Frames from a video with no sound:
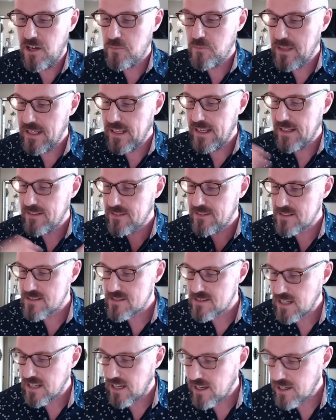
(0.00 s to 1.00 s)
me in
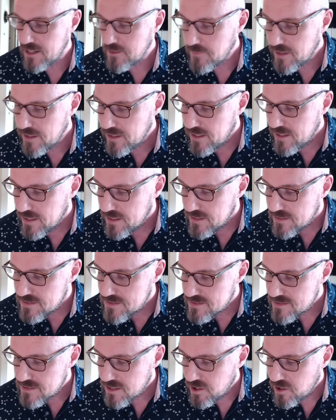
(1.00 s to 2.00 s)
this time.
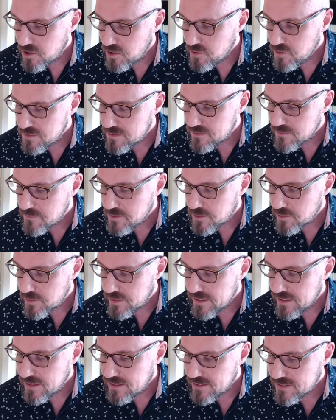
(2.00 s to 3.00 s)
So
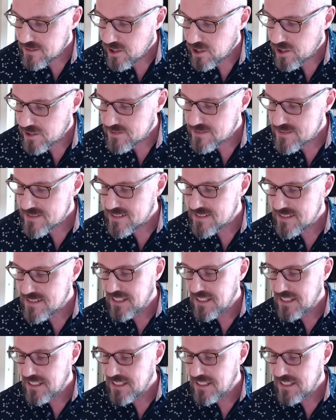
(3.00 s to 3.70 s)
Maria Carter says,